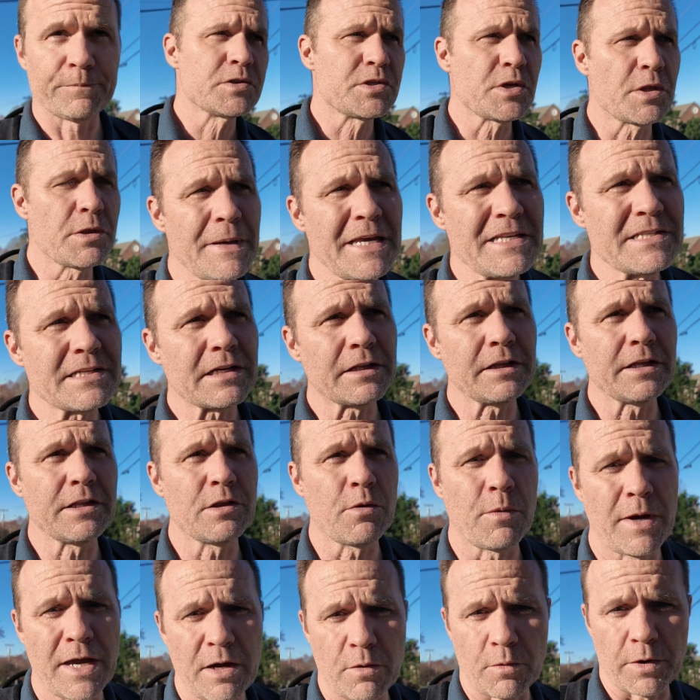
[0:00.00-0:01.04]
So basically, the
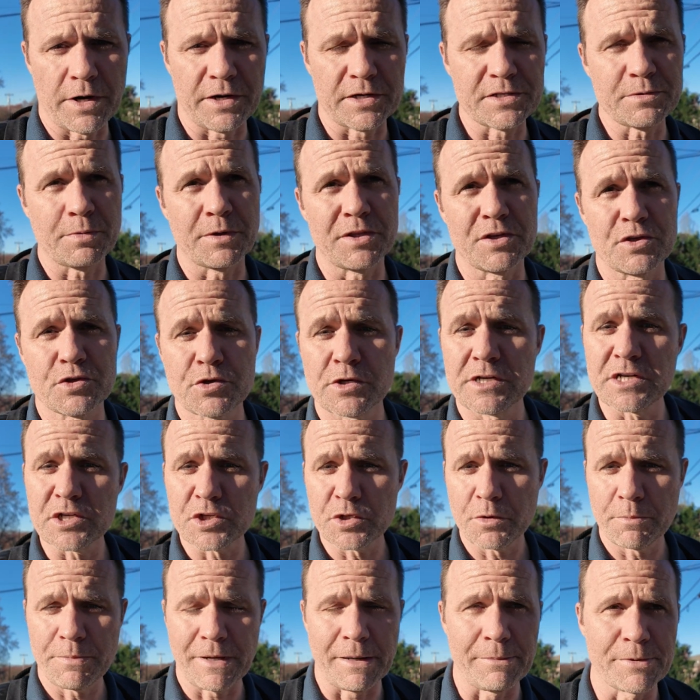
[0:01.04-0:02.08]
way it works with a
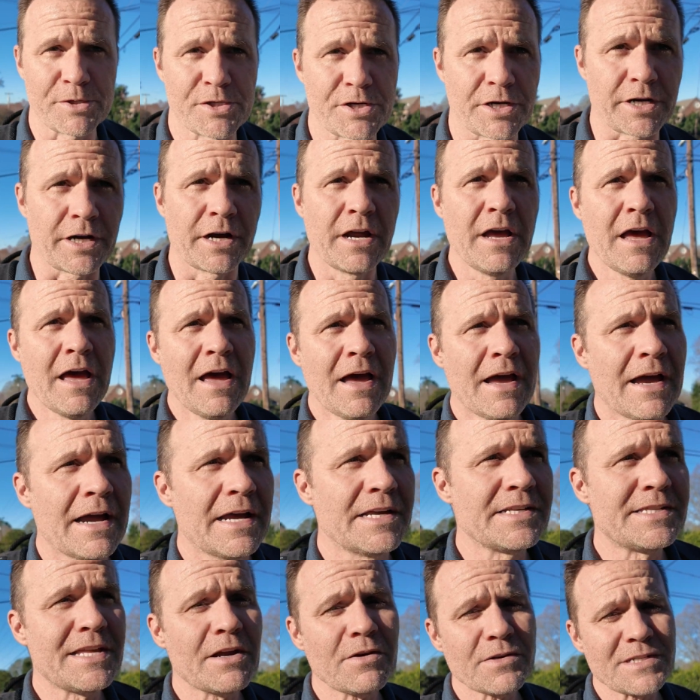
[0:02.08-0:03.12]
traditional publisher
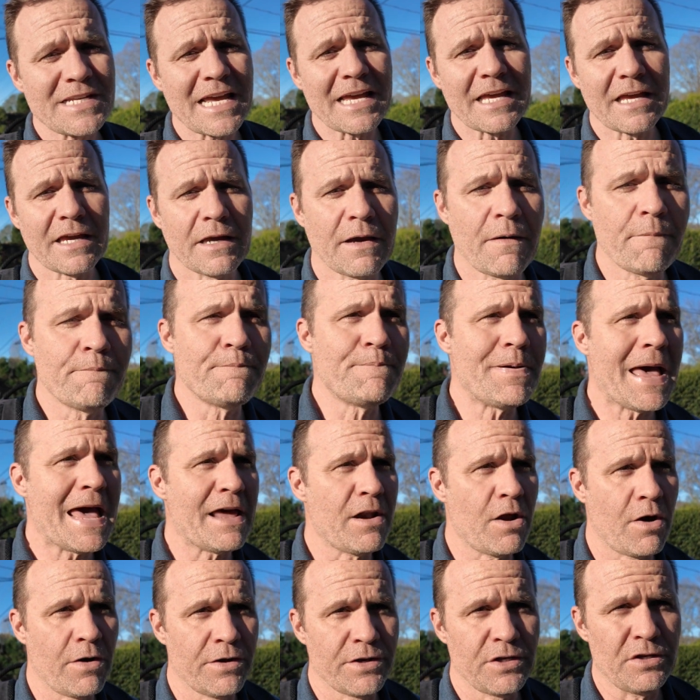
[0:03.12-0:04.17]
is they're taking a bet
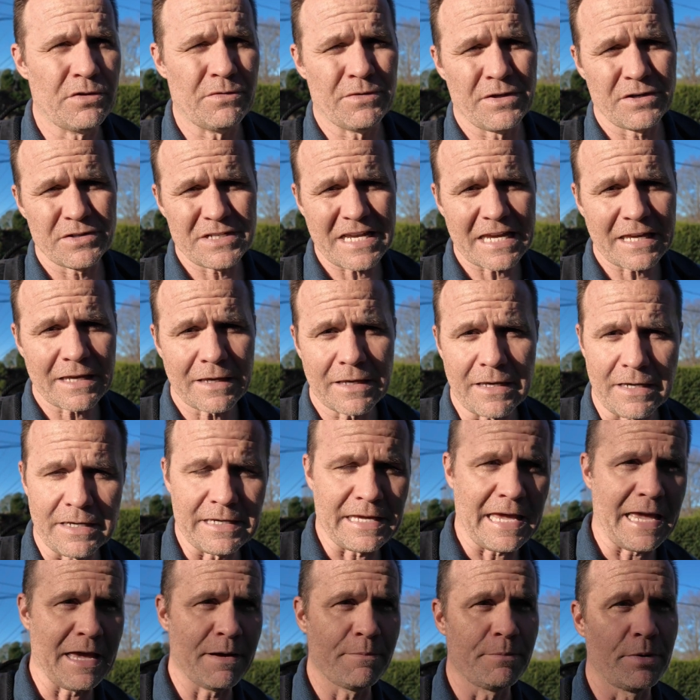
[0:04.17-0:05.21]
on you. They're taking a
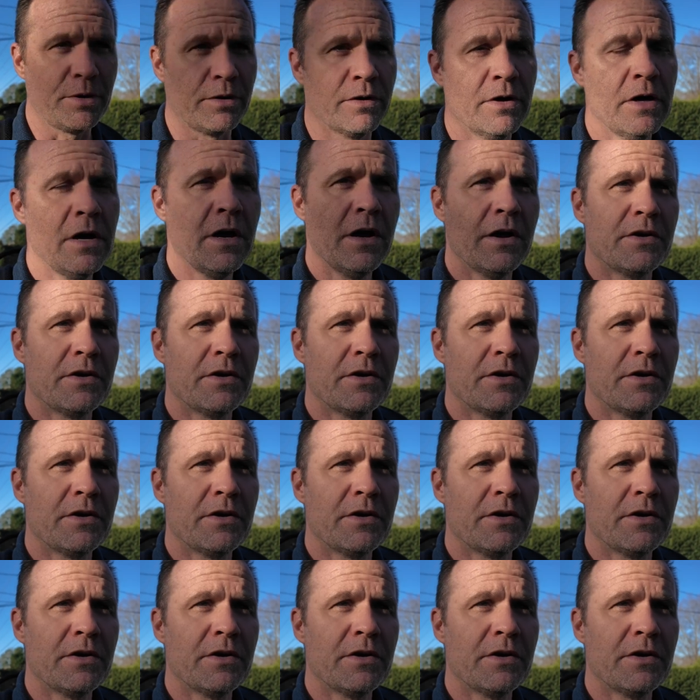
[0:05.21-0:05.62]
gamble.